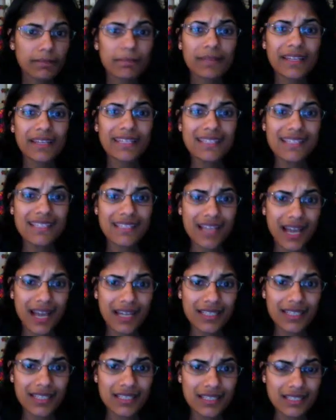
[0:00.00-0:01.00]
it's
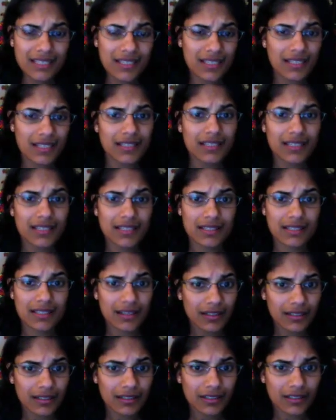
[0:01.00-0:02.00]
not easy to
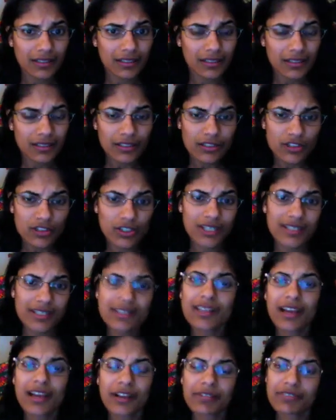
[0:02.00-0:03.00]
suck
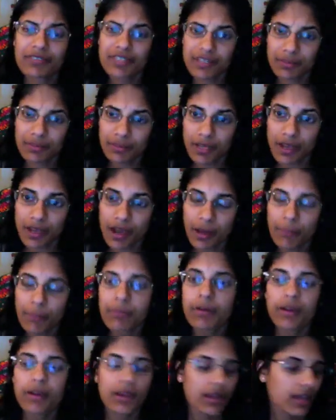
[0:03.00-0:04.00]
drinks out of a sippy cup.
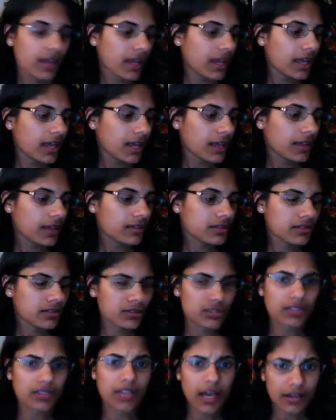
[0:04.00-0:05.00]
And
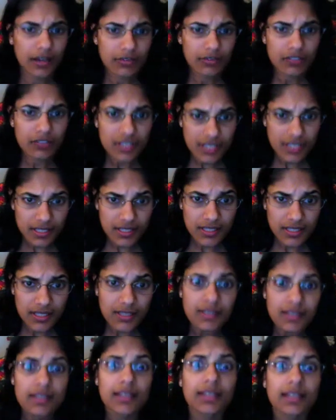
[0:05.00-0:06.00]
there's a lot of
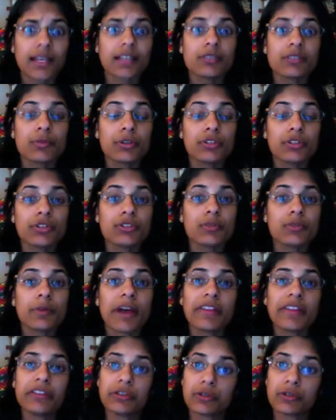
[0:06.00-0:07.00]
resistance that gets produced
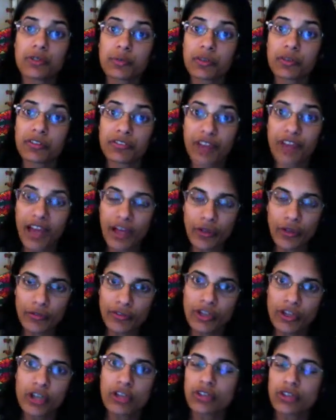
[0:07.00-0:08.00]
by the no-spill valve,
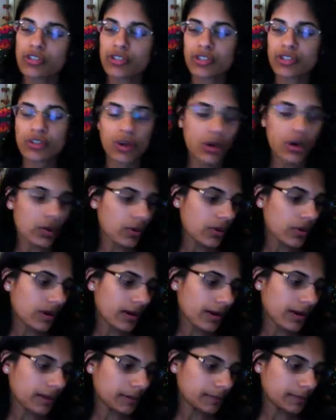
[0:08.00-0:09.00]
so
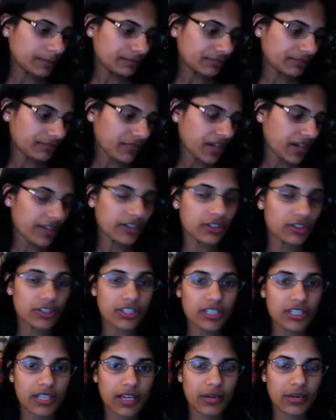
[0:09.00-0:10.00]
I
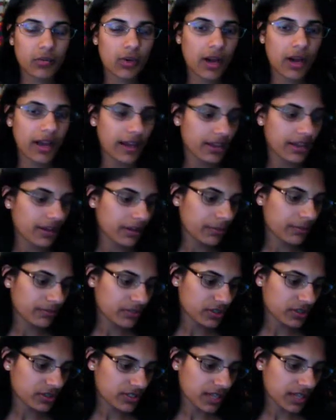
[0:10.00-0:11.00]
understand why
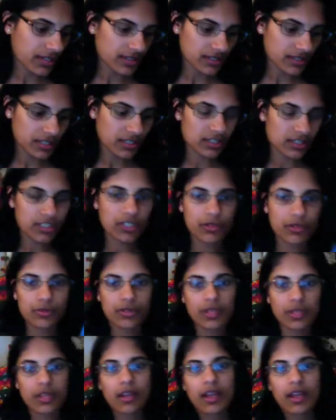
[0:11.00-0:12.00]
there's hesitance to use
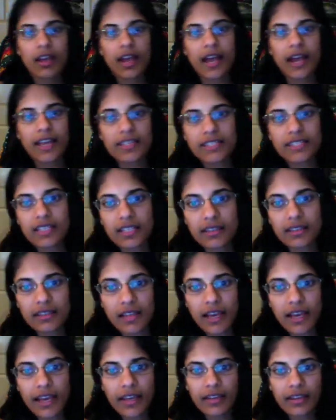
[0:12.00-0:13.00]
it. I did
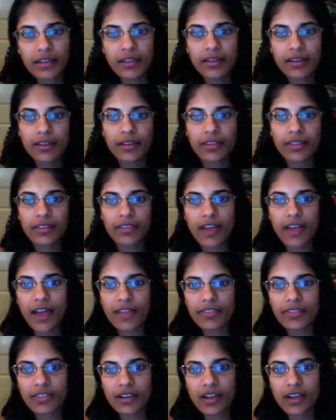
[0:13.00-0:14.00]
like
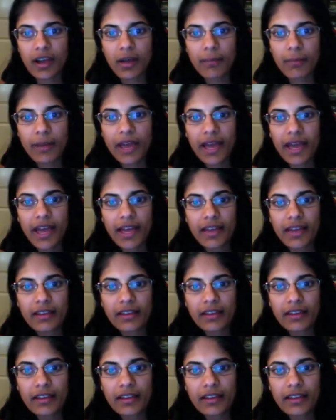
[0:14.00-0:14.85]
that the cup had